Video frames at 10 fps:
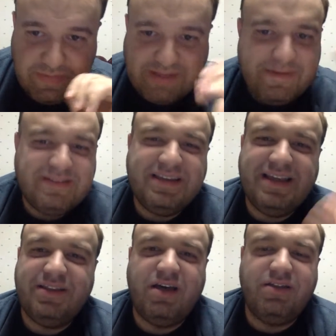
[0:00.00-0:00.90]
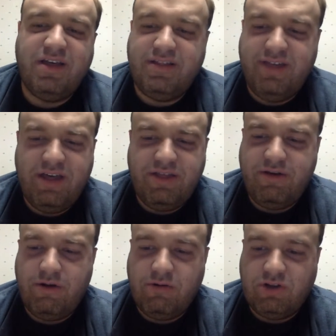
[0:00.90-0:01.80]
basically it. None of
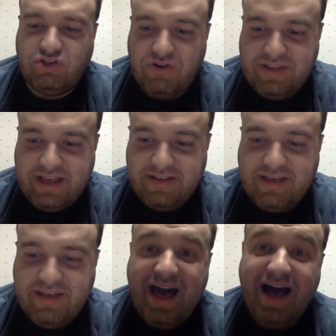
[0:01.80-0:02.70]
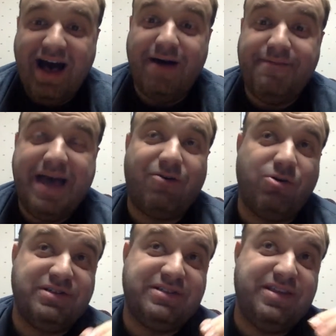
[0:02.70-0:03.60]
the real trivia. Now, of
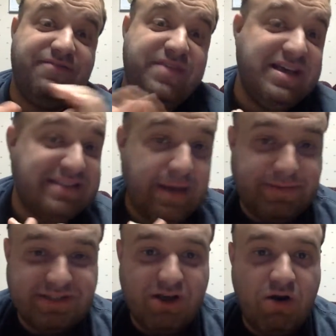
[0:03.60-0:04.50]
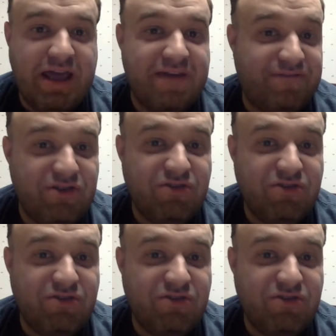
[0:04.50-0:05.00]
course, this episode, if you